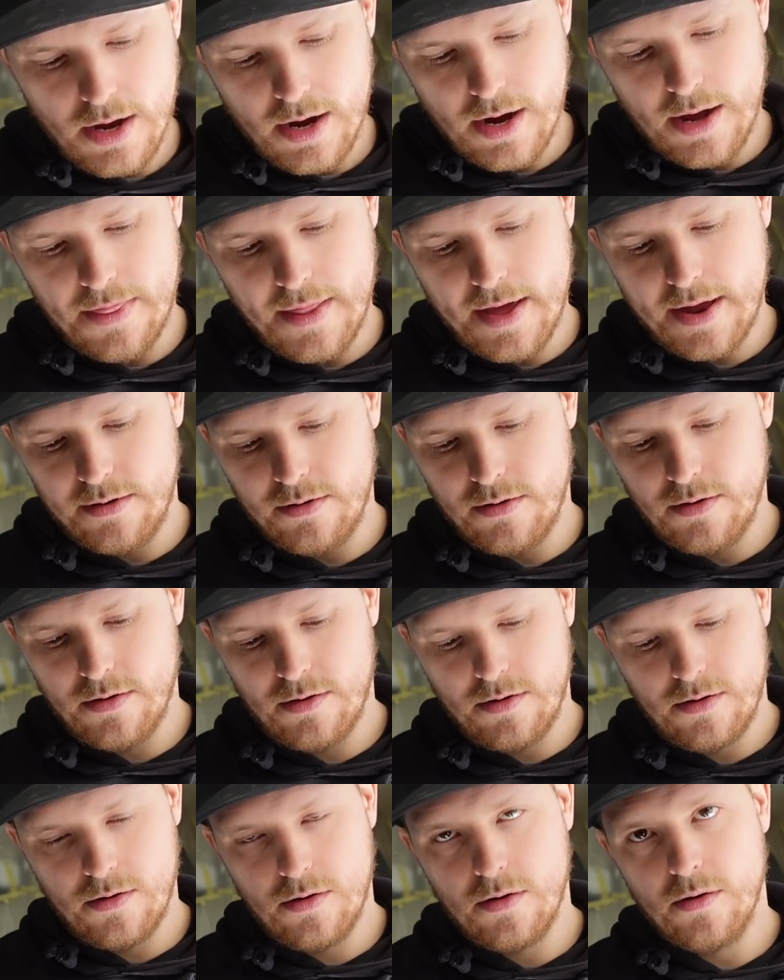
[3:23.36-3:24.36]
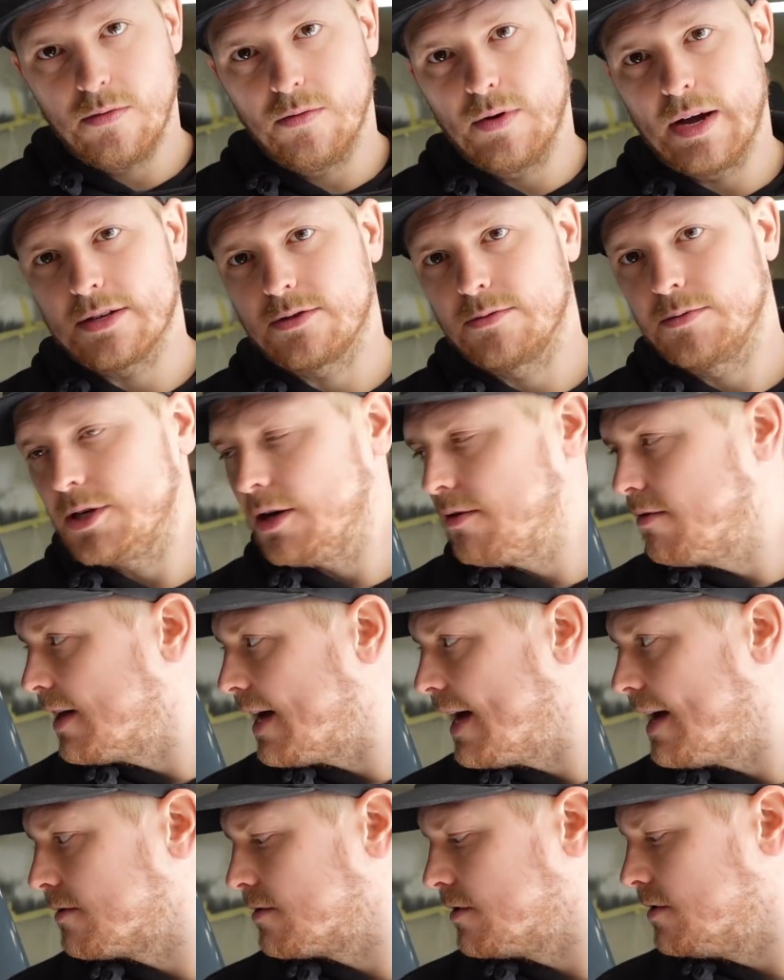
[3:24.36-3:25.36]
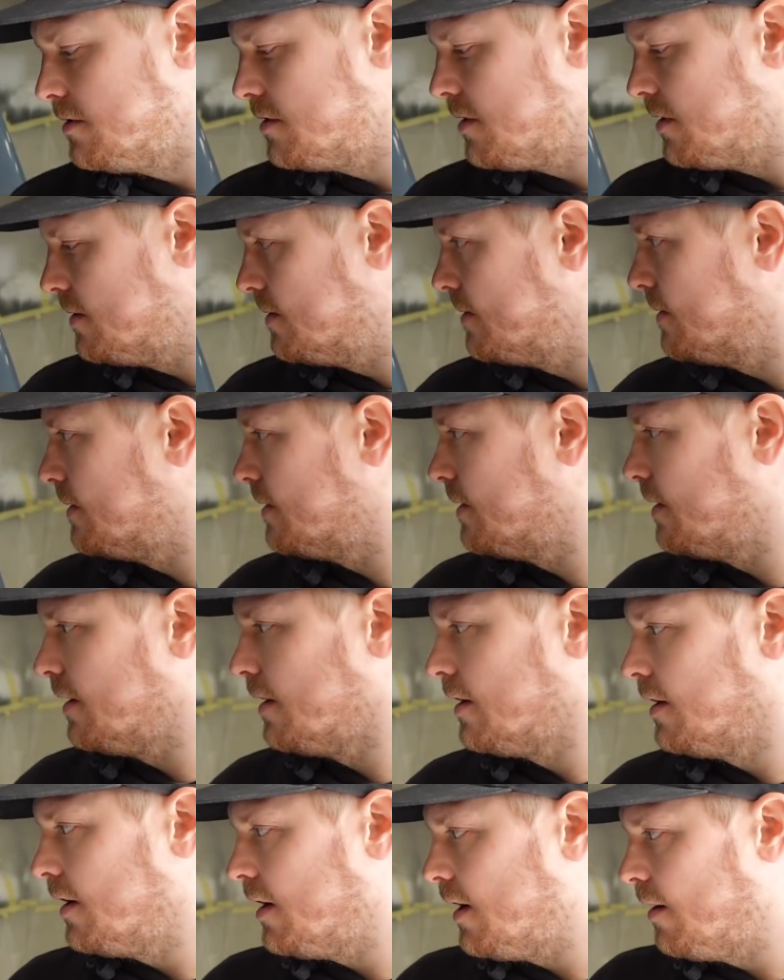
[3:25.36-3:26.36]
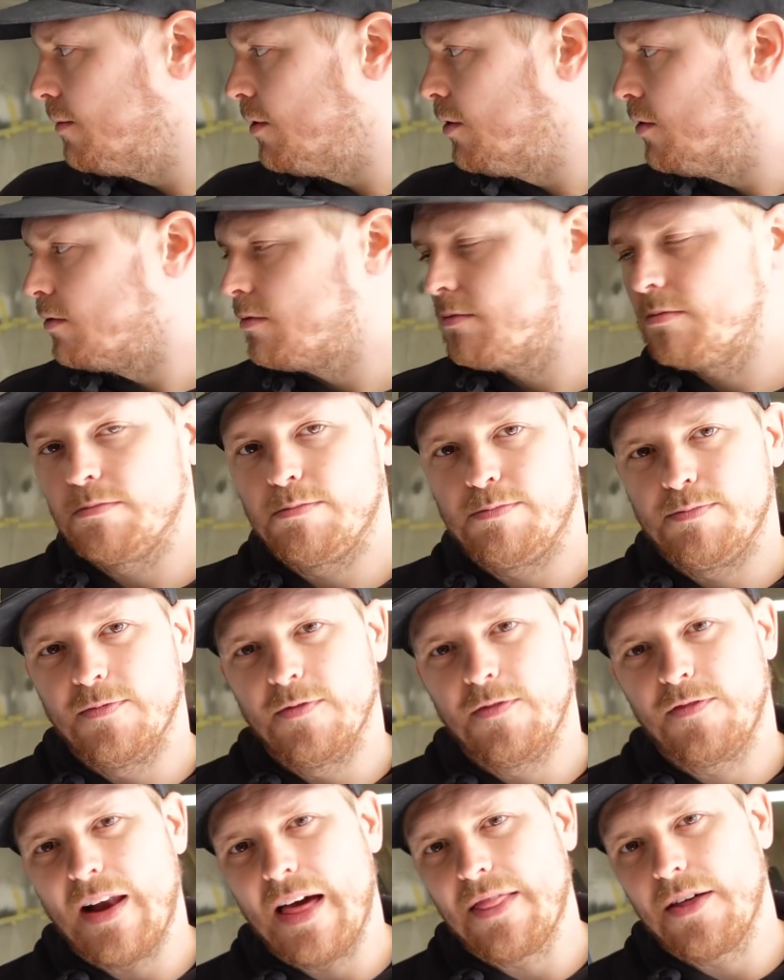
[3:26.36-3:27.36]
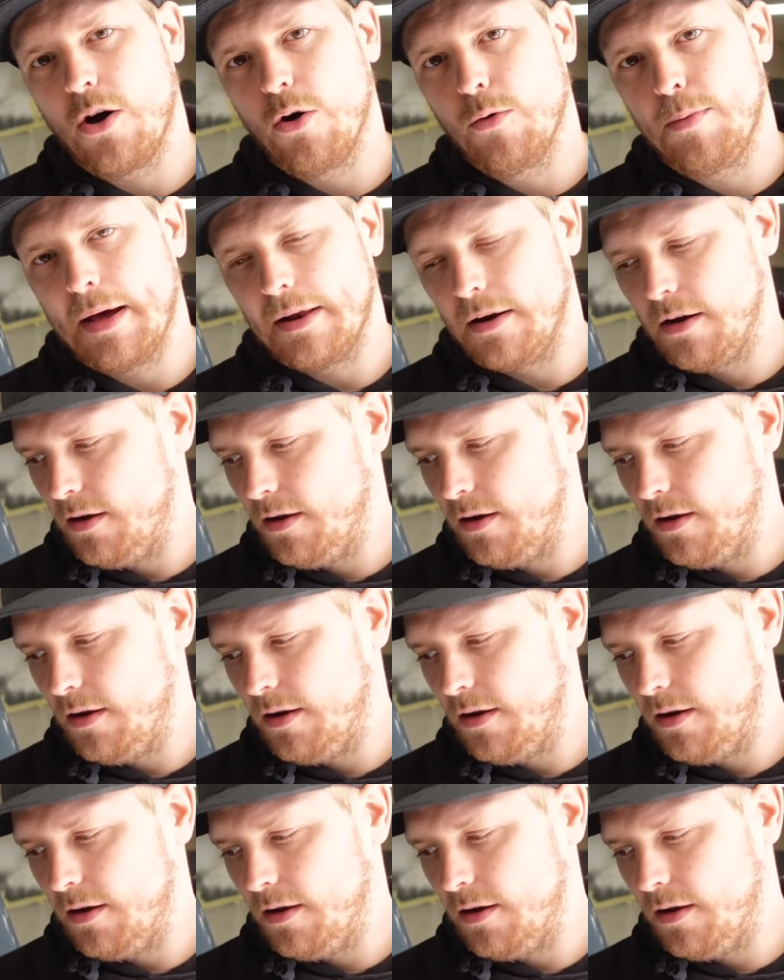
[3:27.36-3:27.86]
and then we'll get some 2000 and we'll flat the whole panel